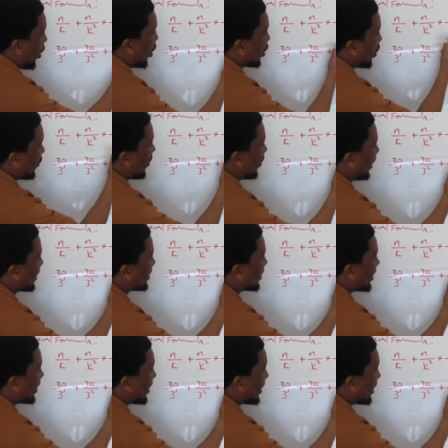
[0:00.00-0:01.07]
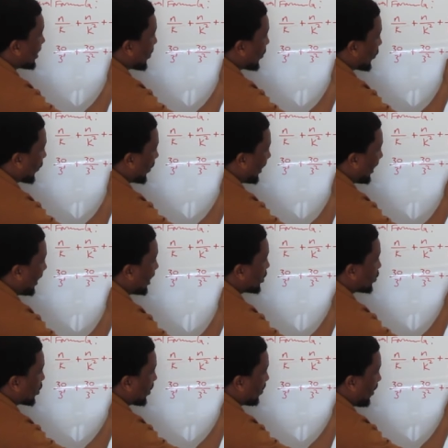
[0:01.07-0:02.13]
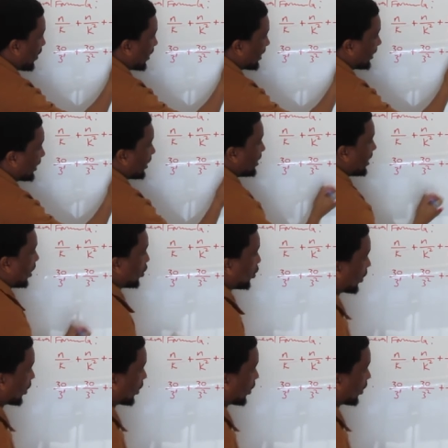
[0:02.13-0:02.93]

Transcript: all over what? 3 to the power 3. Now